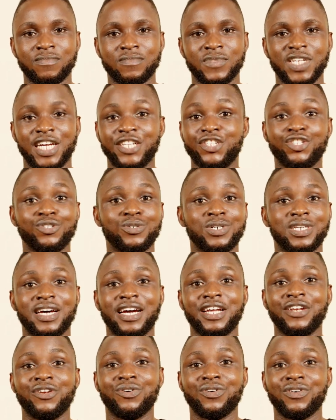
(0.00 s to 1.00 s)
And you and I
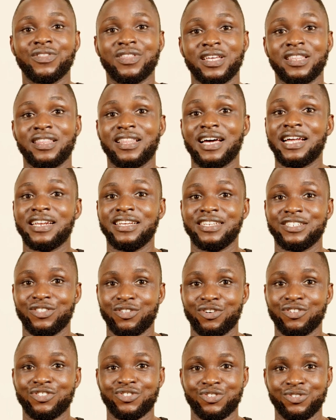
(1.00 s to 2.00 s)
know that that is
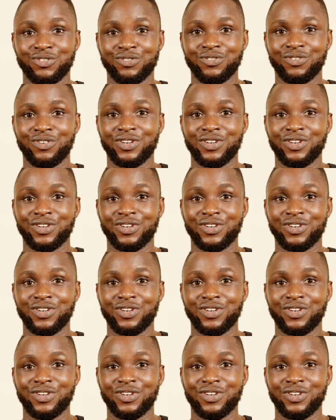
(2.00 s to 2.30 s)
not true.